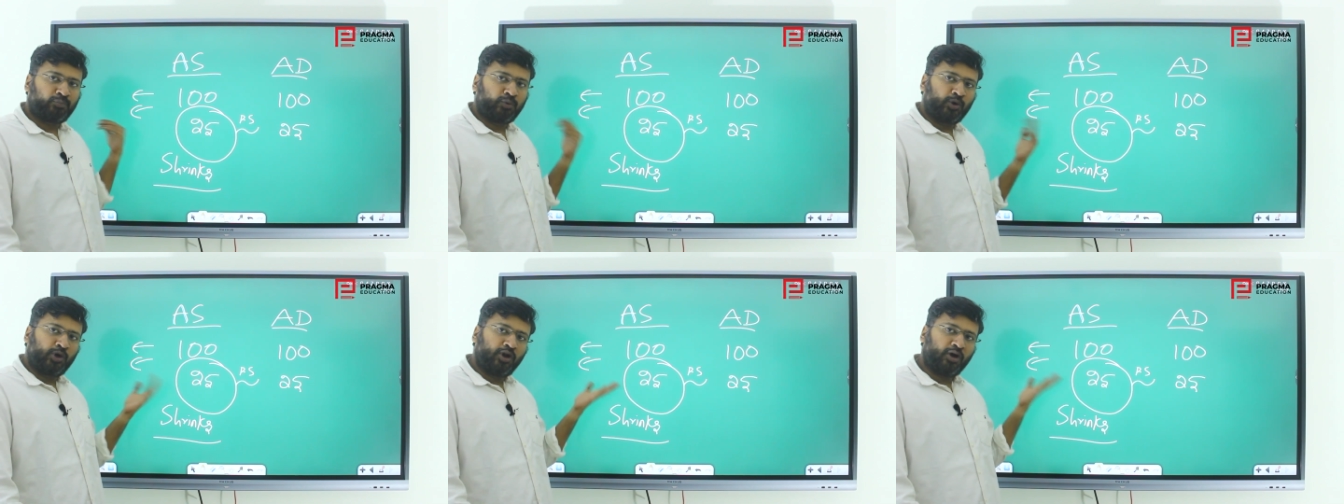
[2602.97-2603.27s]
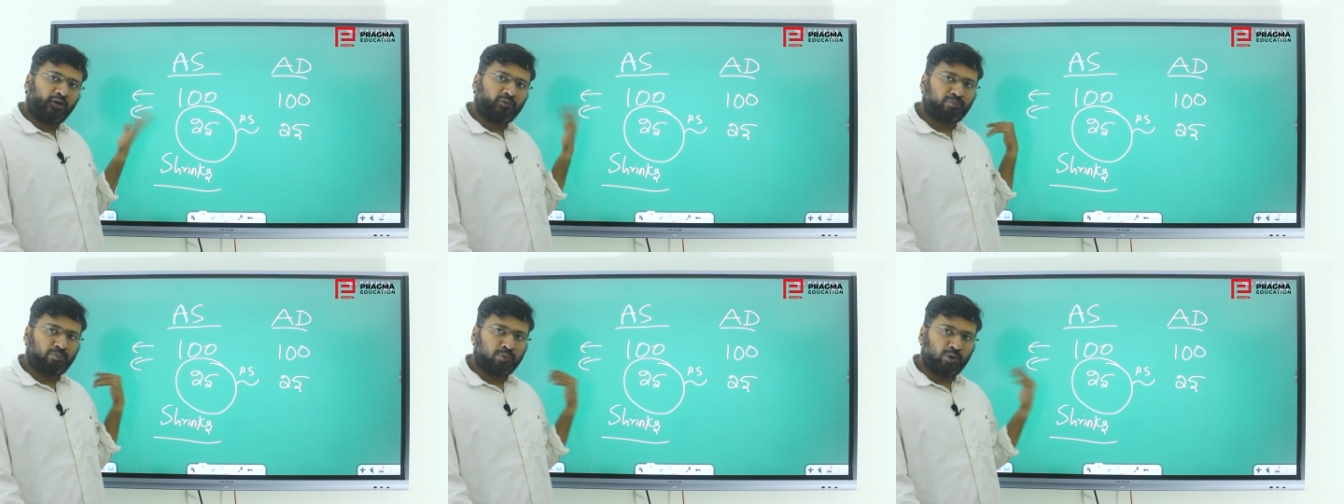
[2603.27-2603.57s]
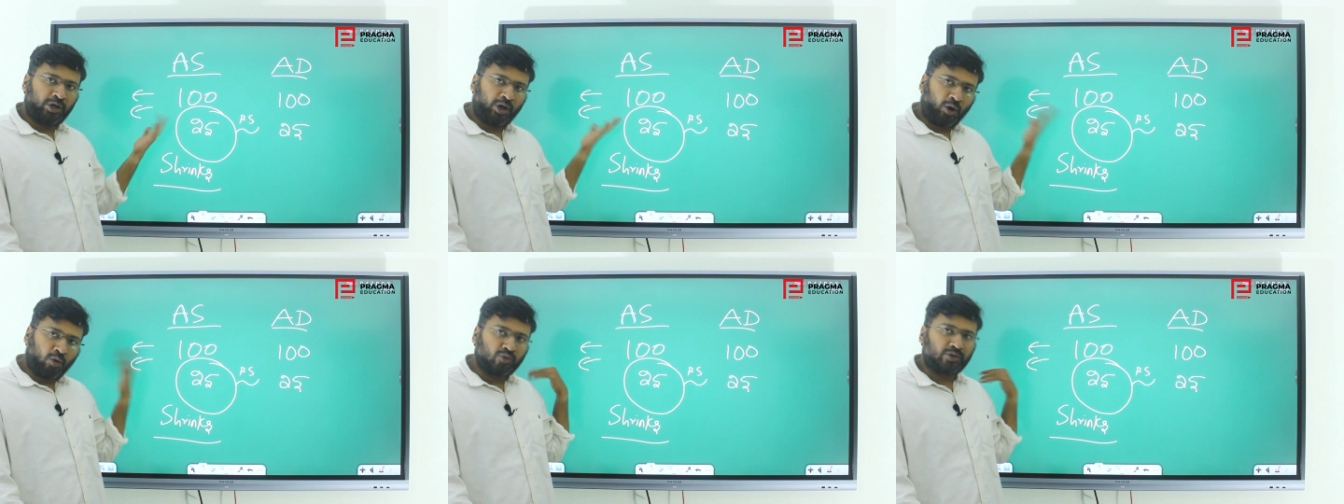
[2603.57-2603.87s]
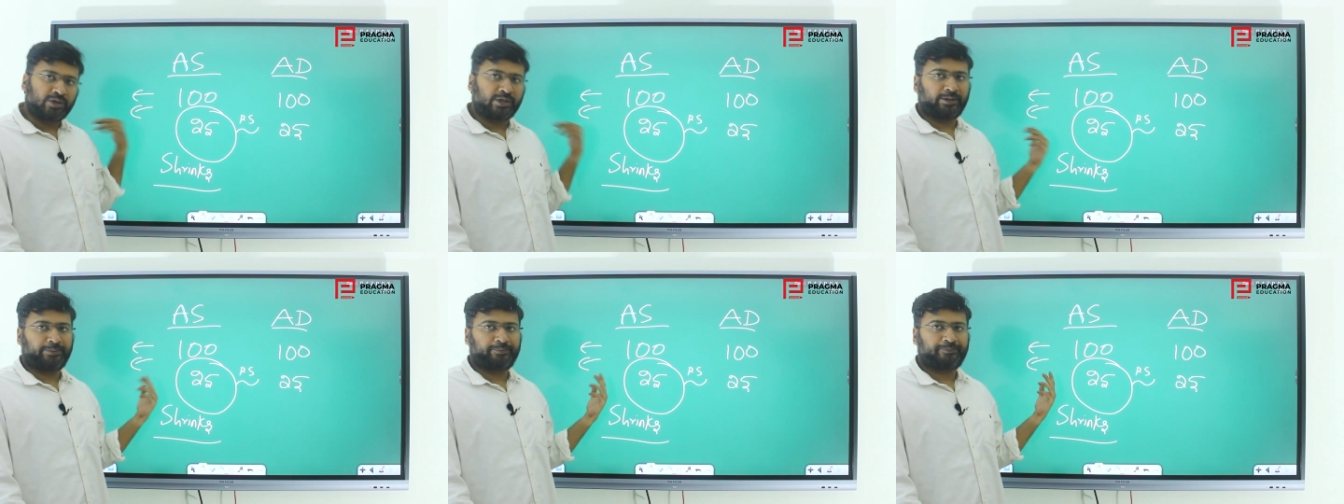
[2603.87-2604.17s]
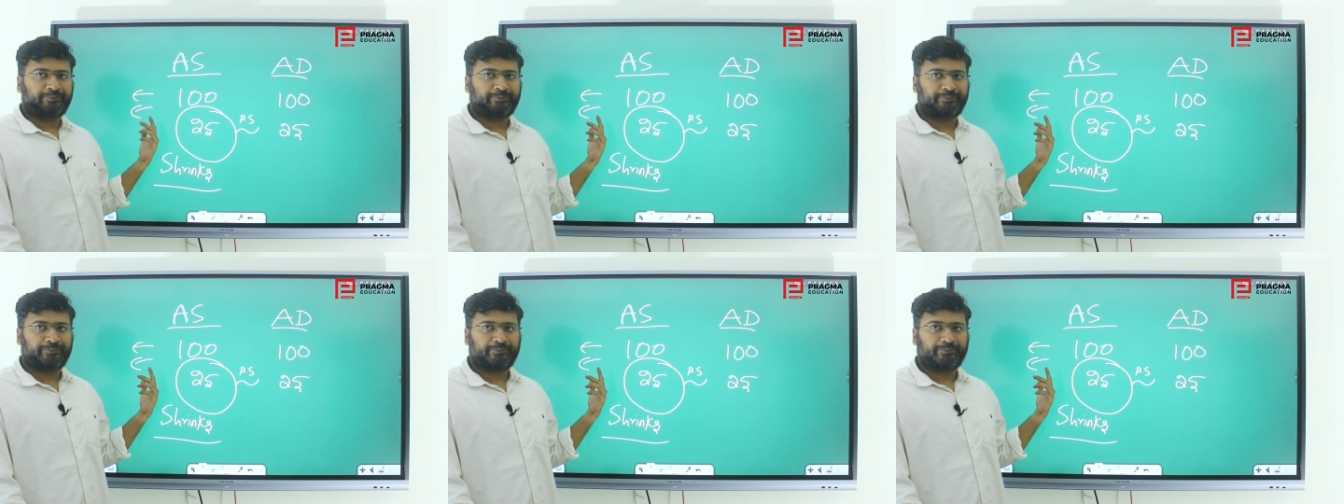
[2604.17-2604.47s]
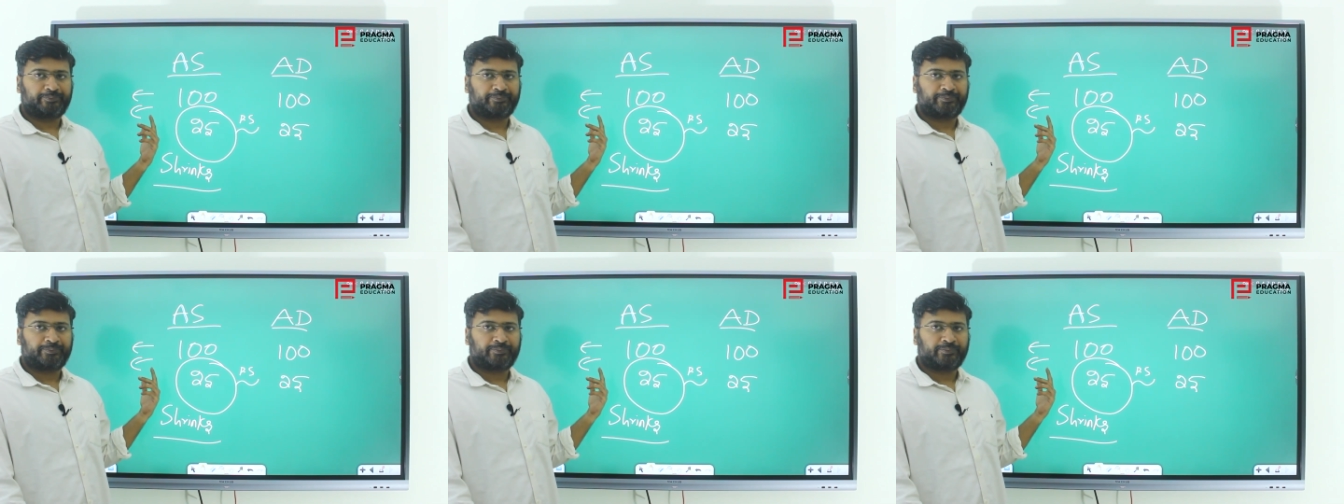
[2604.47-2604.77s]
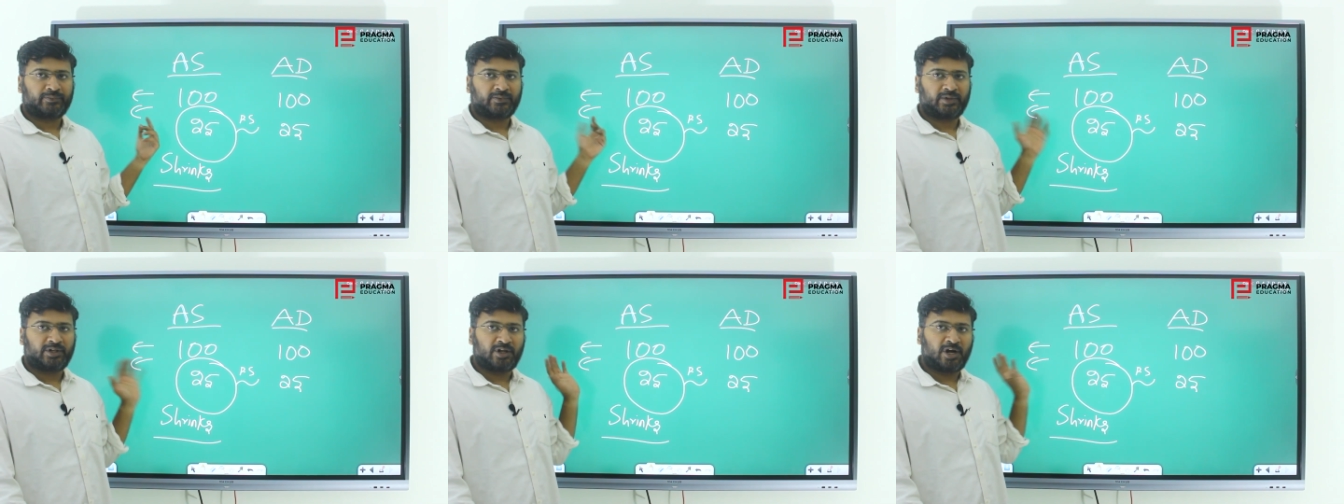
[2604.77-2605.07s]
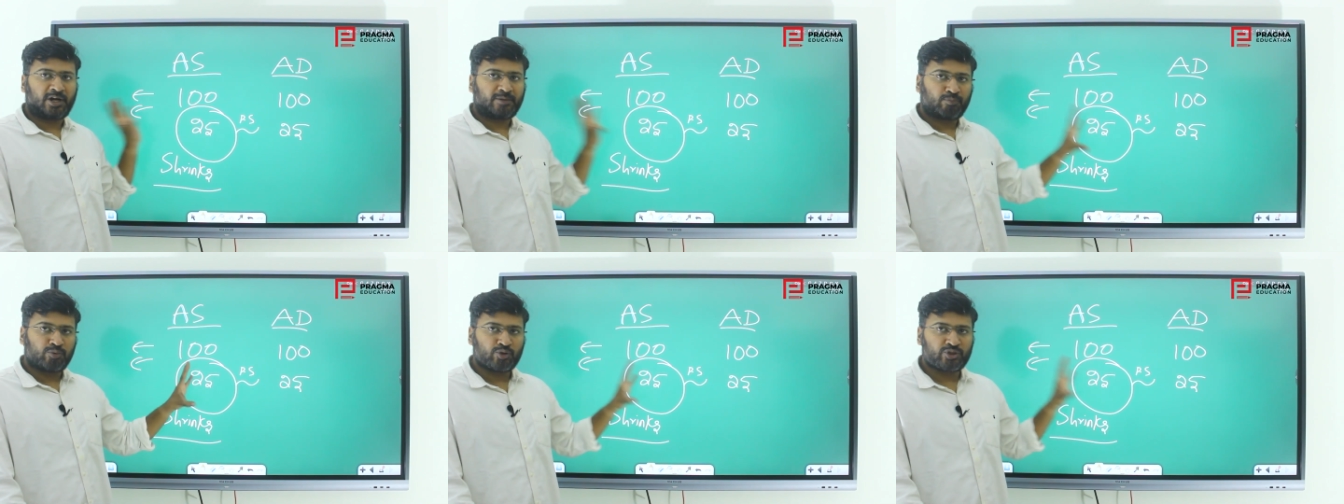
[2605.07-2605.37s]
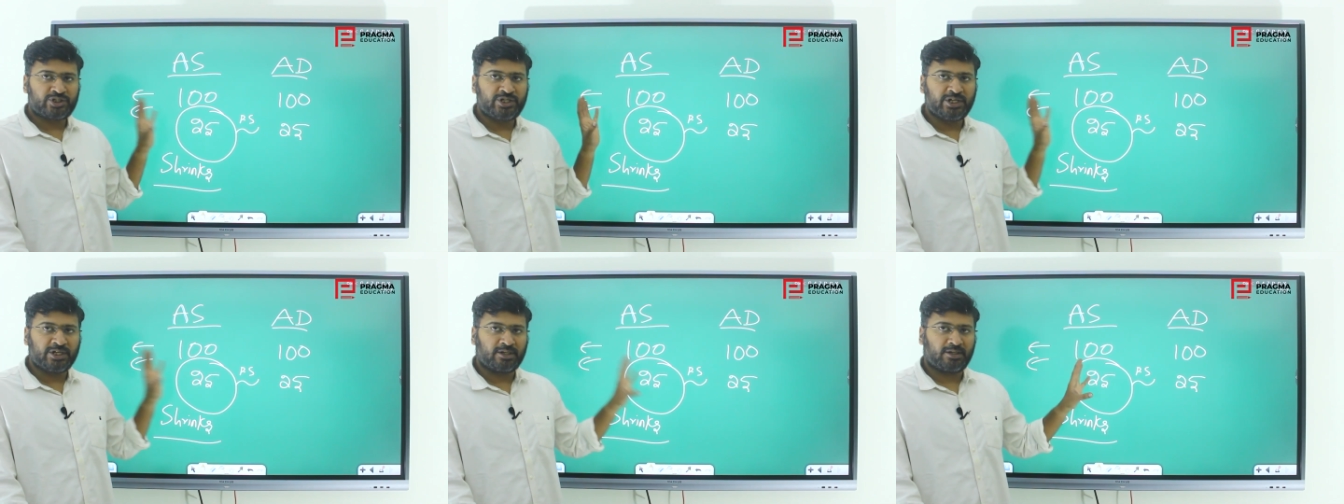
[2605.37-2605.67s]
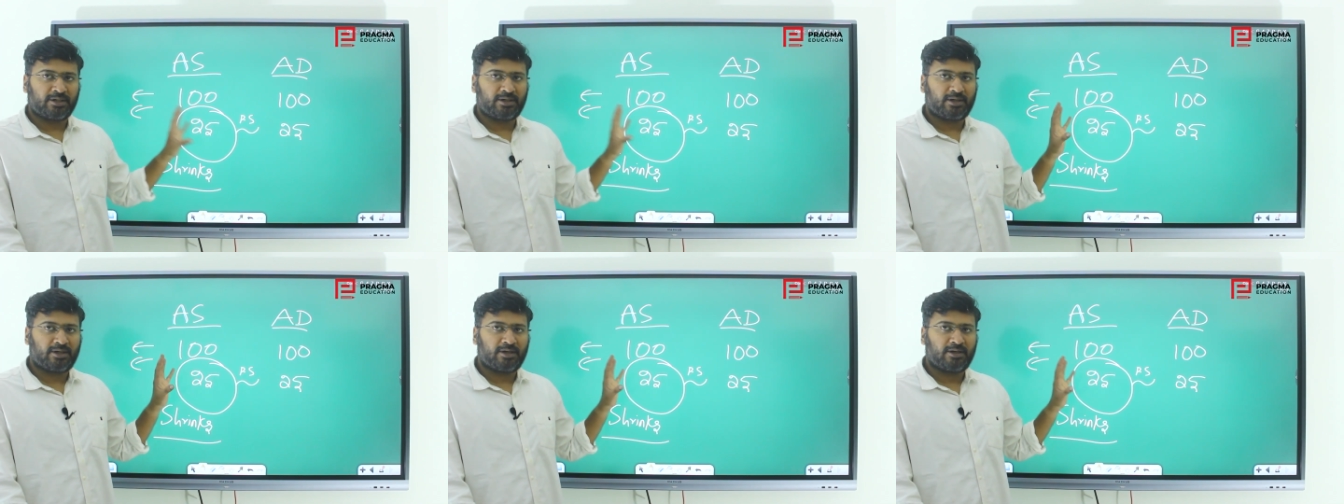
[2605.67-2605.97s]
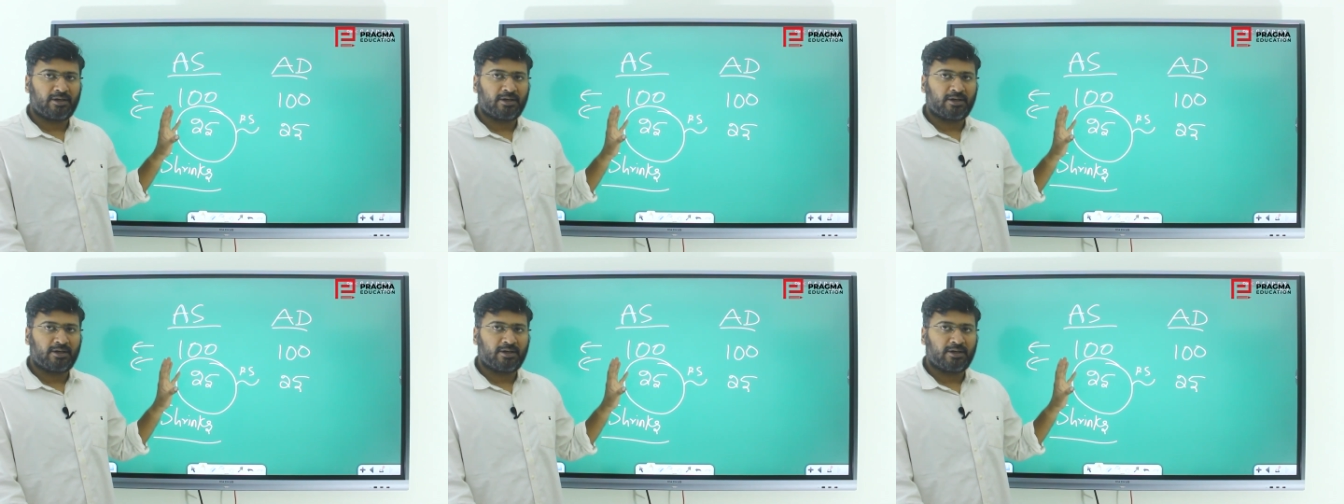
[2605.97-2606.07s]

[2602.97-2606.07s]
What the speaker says: pulled out, not pushed in.